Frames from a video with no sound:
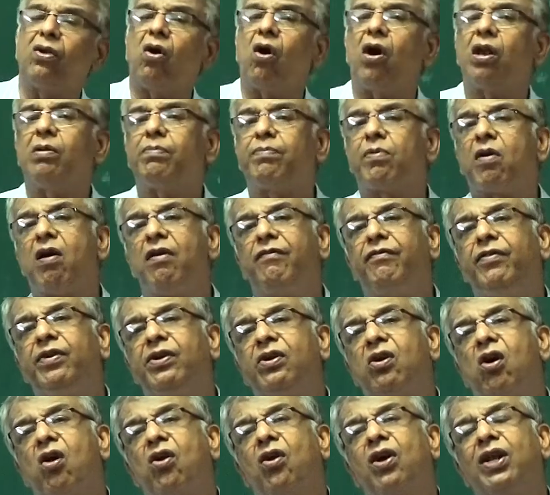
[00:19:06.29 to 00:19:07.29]

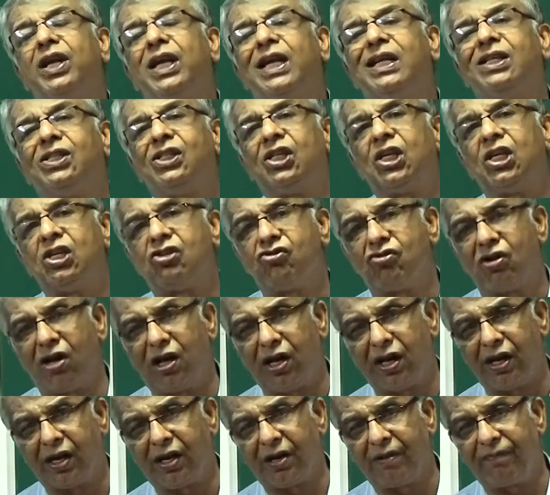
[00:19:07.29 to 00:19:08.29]
non-profit
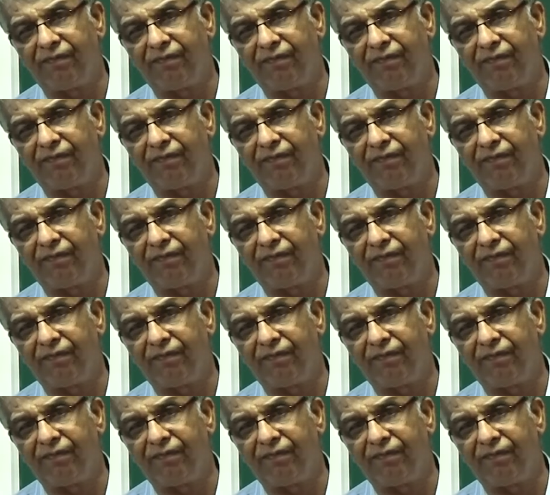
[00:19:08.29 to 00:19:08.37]
organization.